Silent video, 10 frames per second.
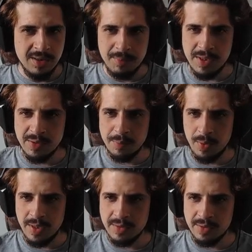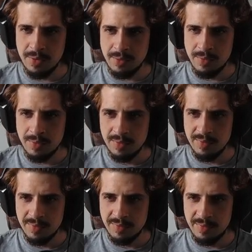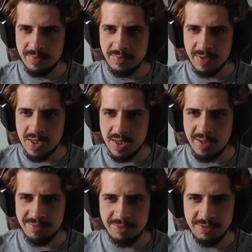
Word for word: Mespresso five.